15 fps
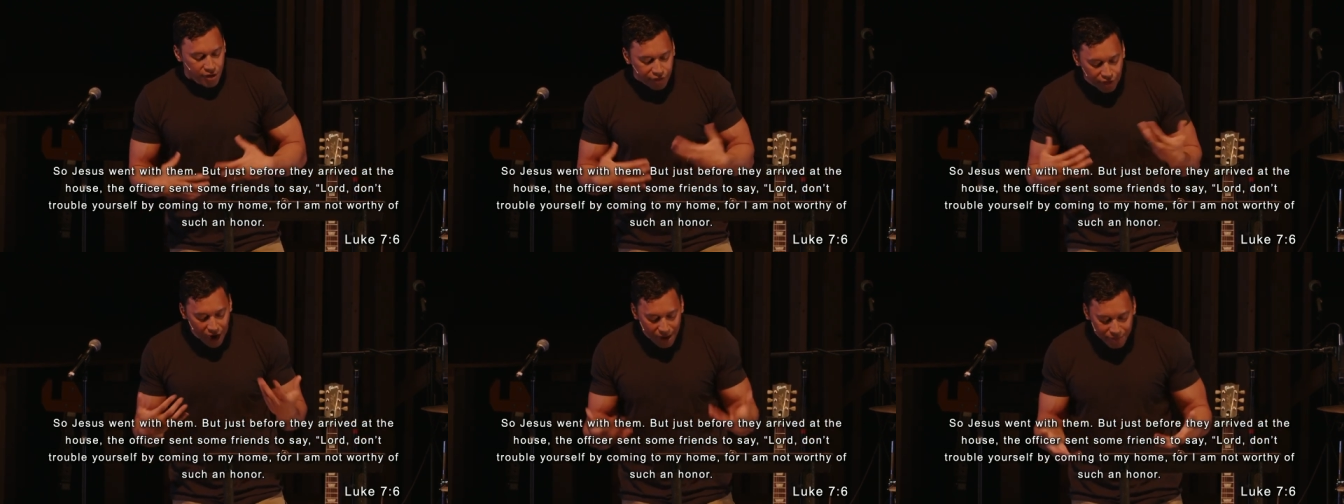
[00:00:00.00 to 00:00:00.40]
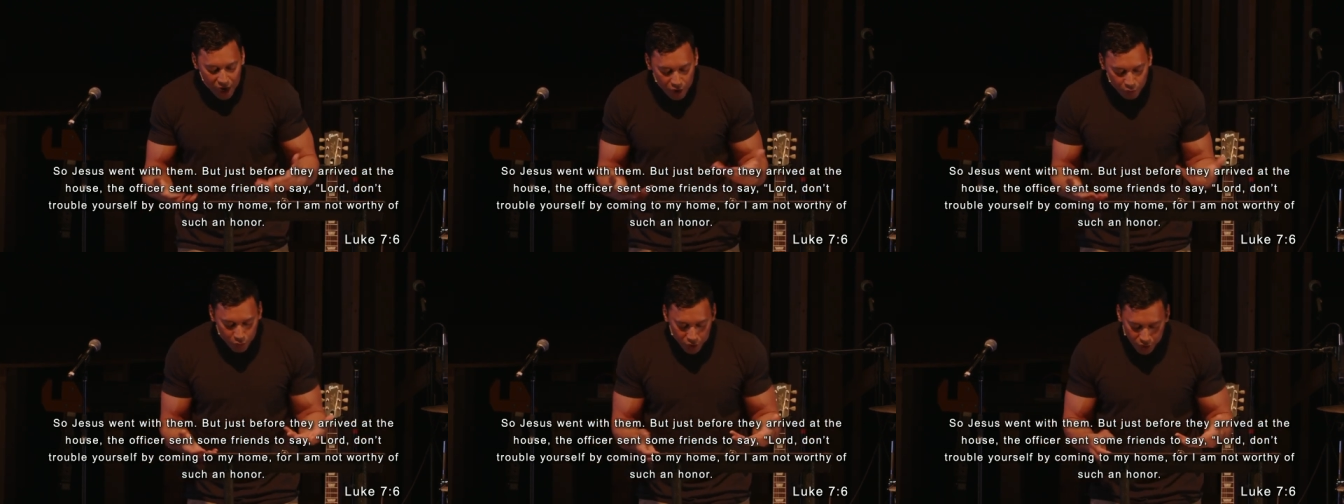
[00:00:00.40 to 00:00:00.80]
for I'm
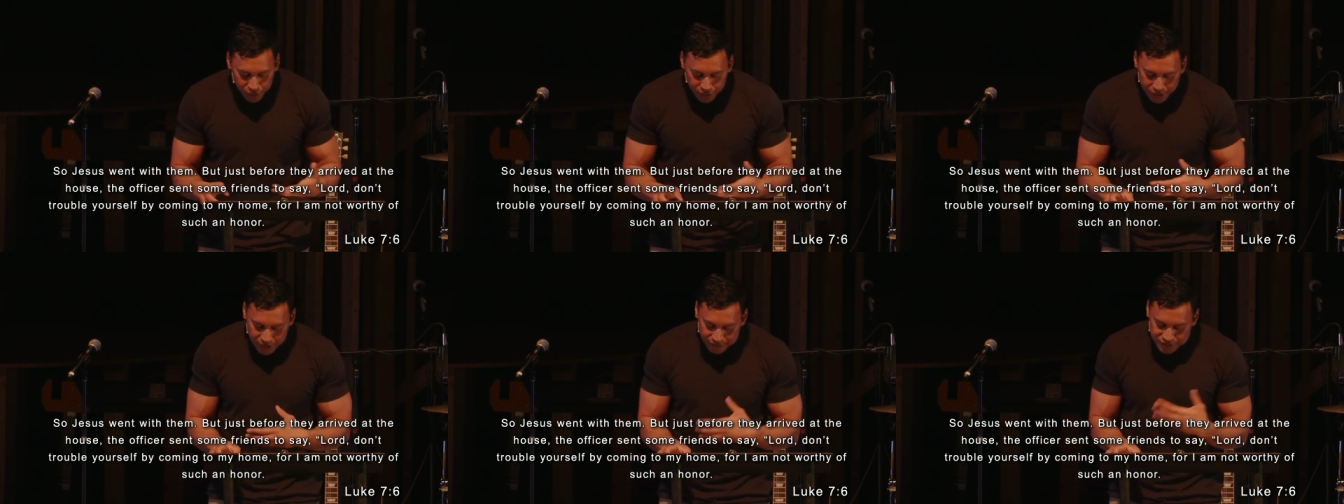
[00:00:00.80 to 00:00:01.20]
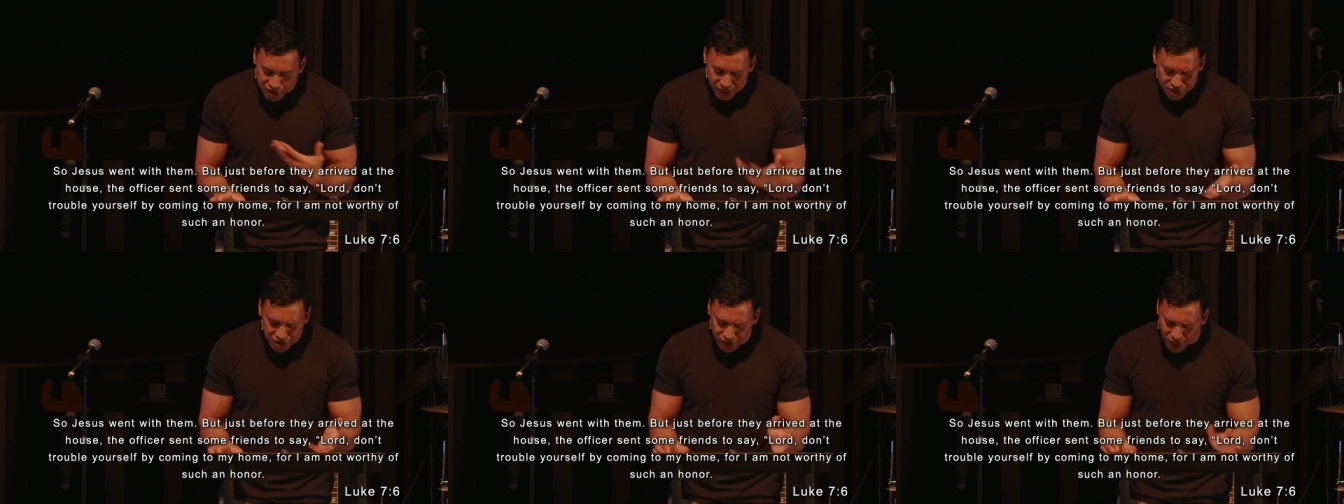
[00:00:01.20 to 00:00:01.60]
not worthy of
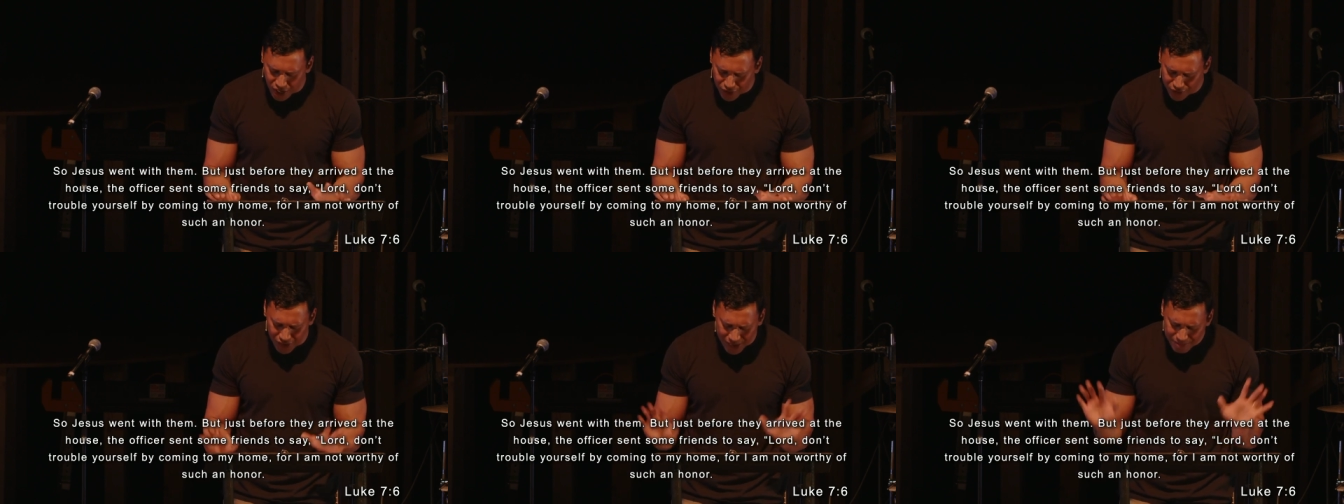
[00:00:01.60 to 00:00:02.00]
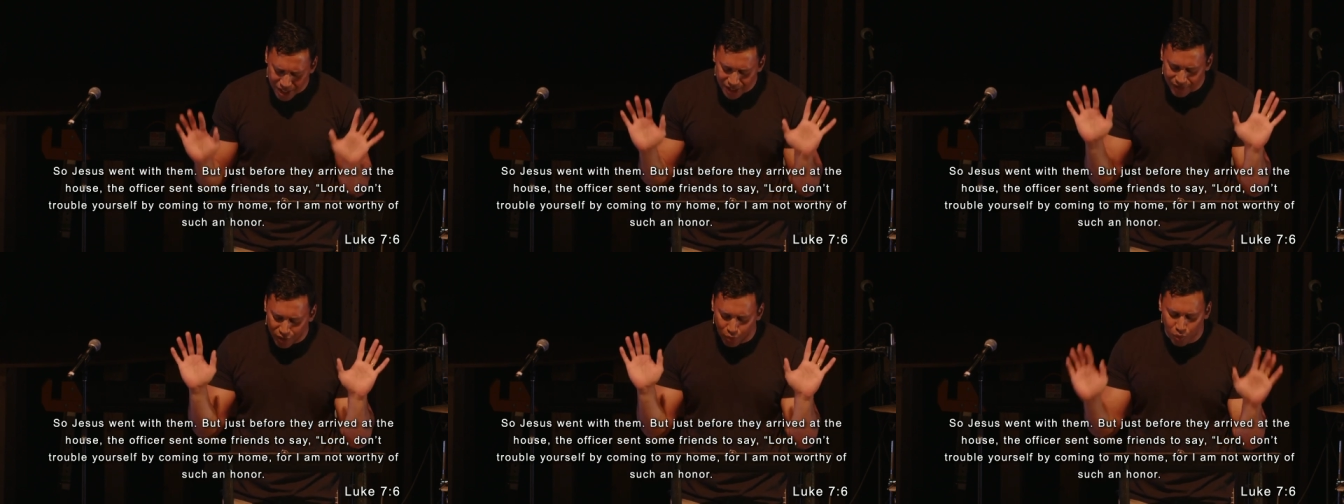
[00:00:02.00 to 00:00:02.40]
such an honor. I'm
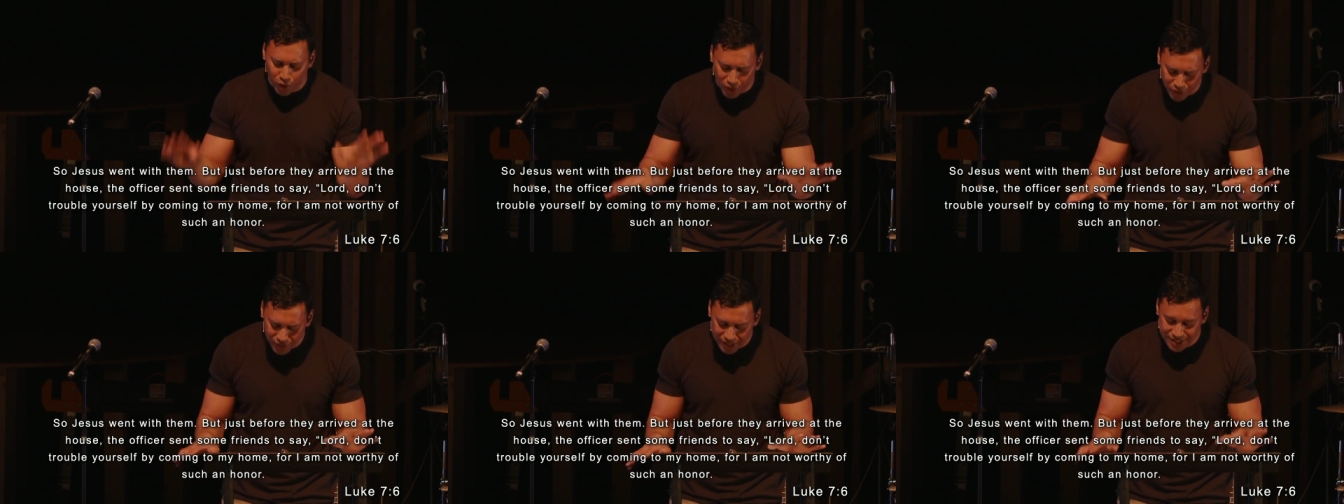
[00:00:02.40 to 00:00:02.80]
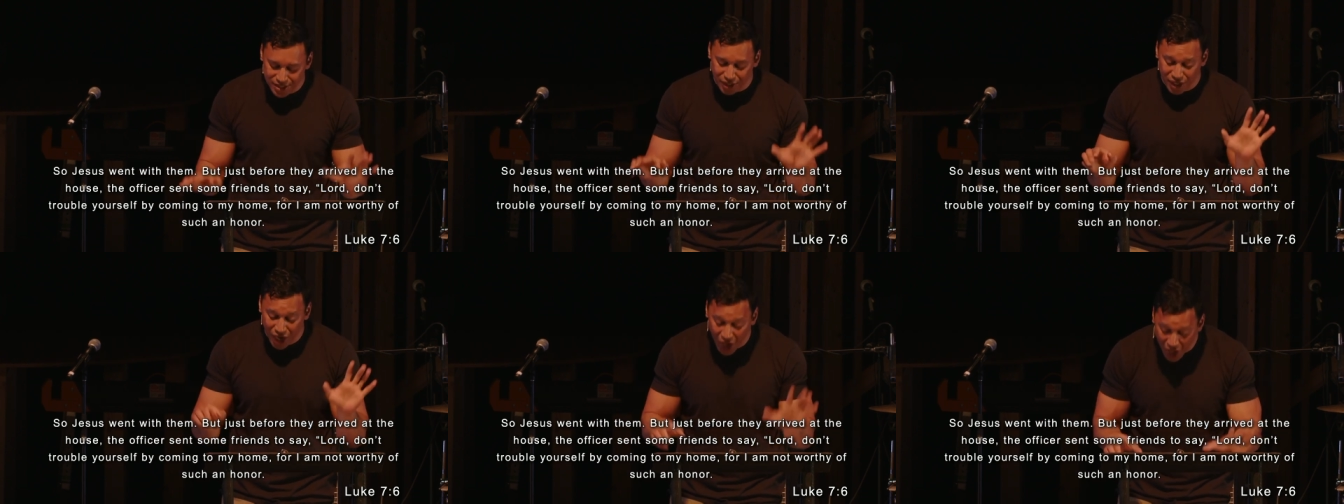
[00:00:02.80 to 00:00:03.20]
not even worthy
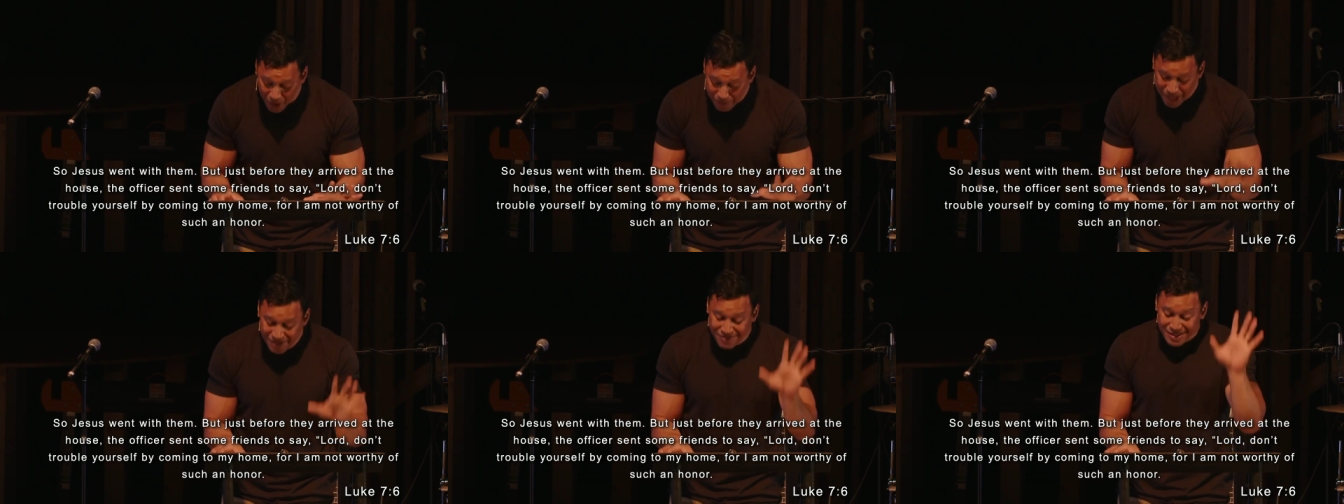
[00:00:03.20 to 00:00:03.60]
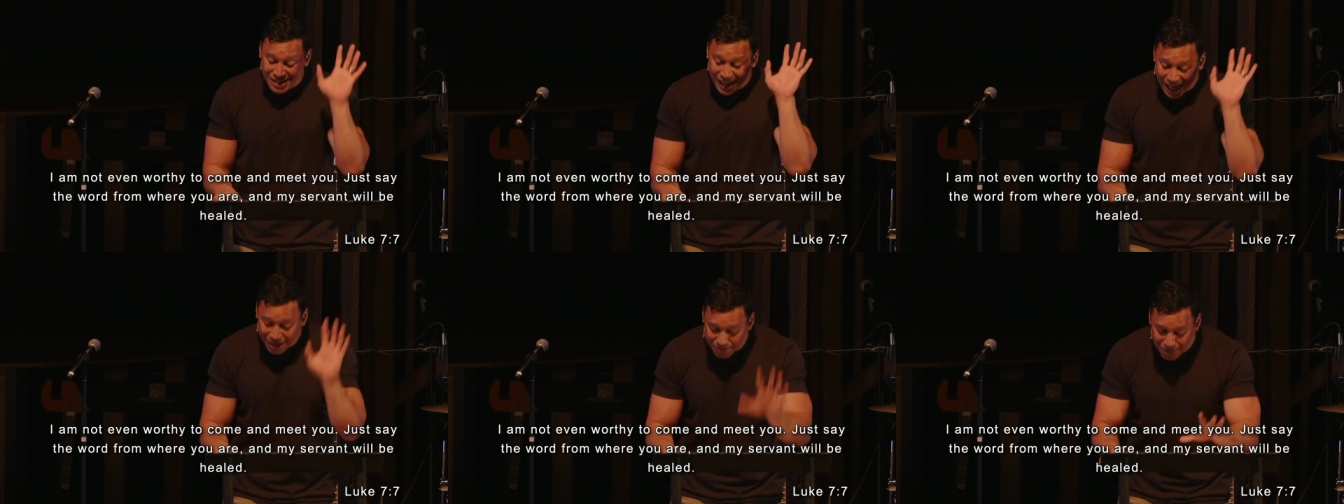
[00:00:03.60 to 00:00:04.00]
to come
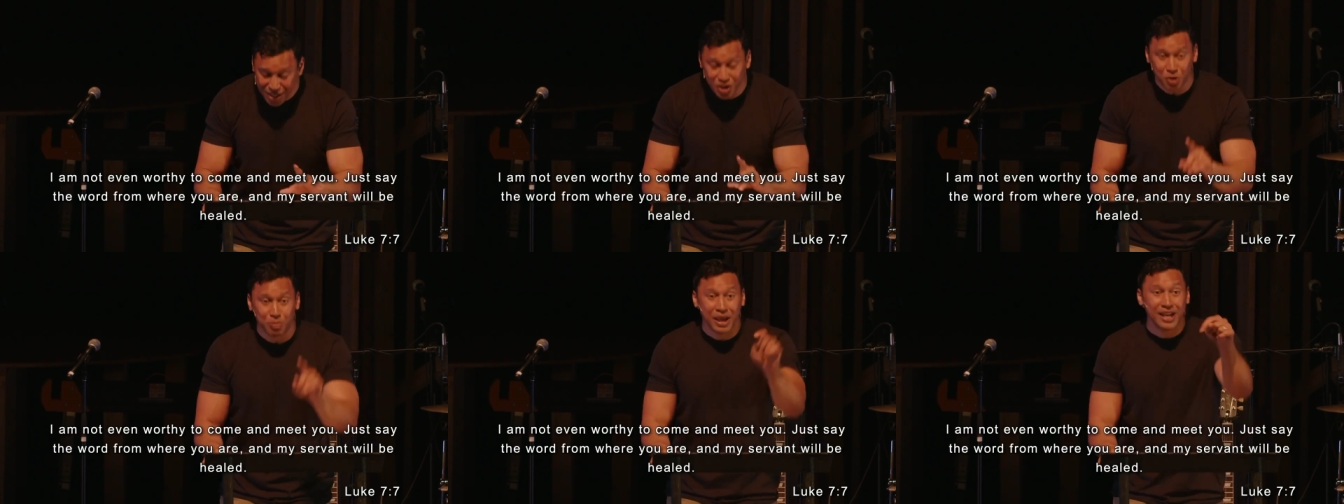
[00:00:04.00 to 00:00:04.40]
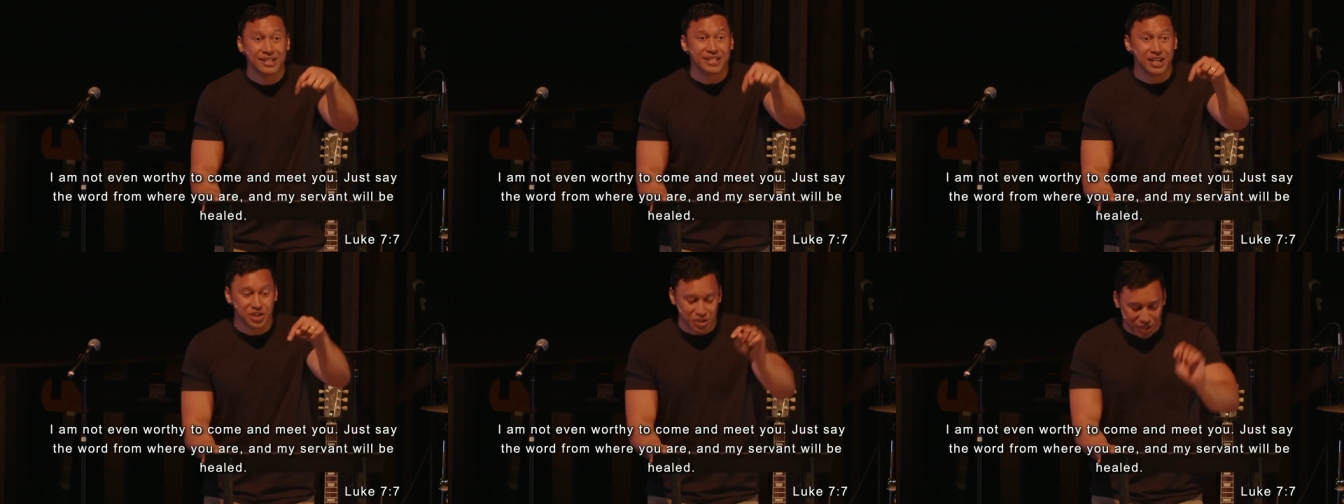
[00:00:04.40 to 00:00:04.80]
and meet you. Pay
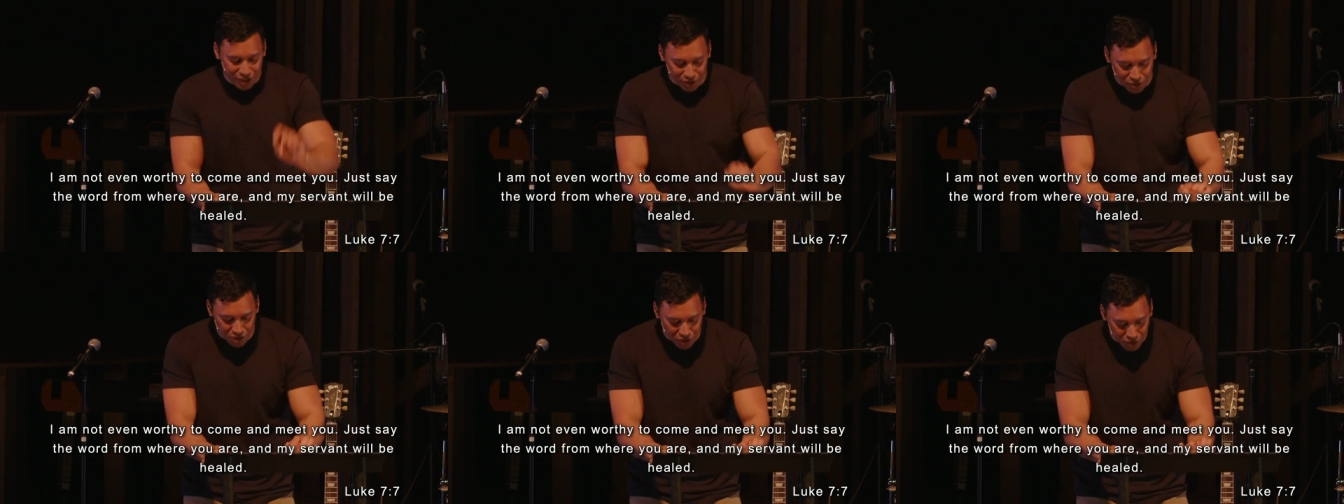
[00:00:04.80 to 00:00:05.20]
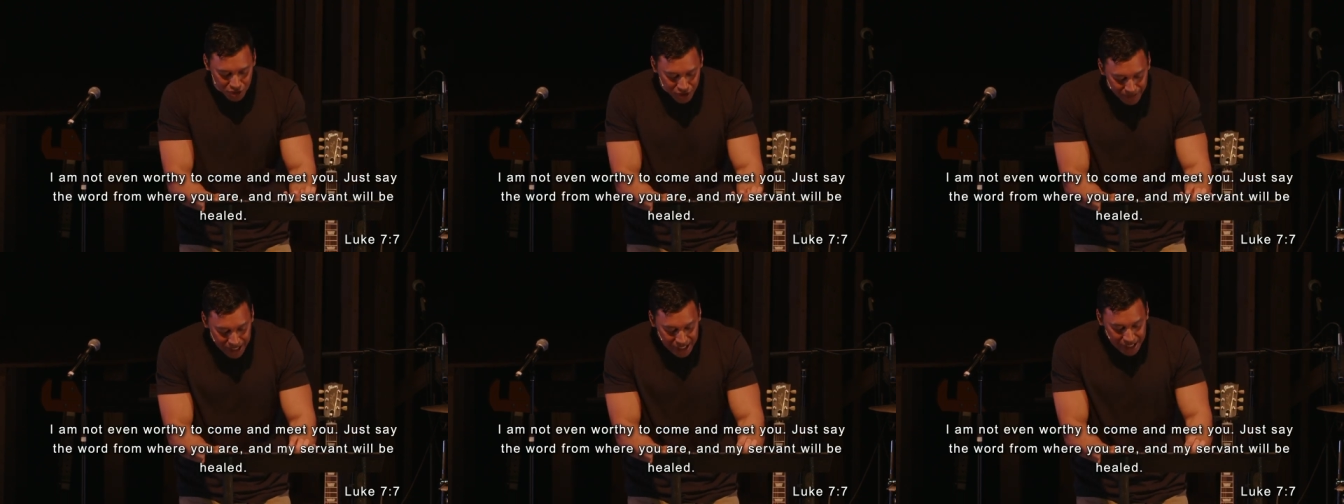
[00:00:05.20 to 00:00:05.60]
attention here,
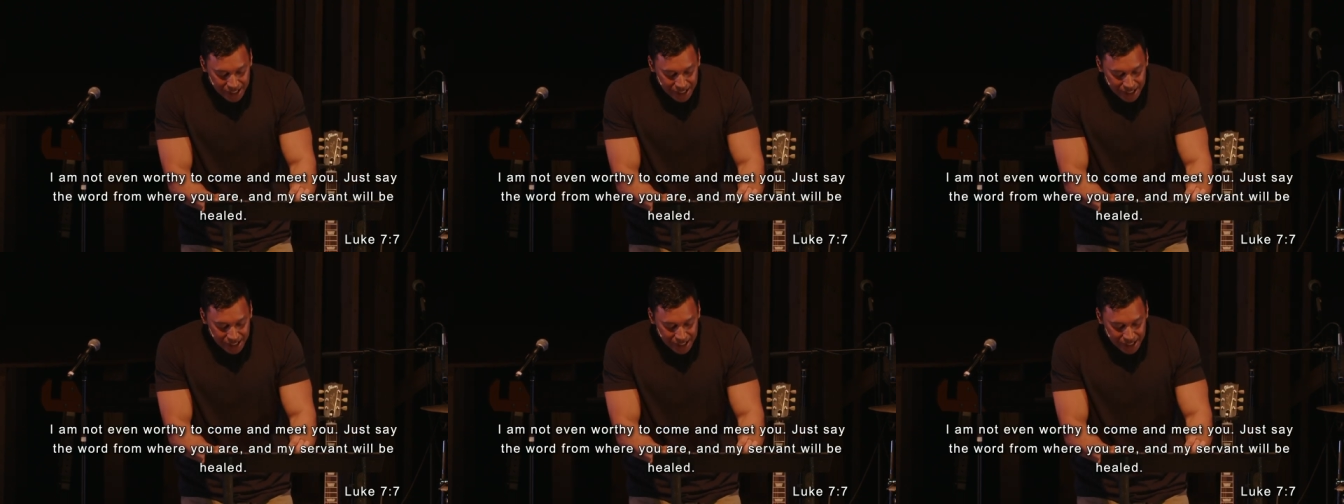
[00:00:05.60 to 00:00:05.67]
church.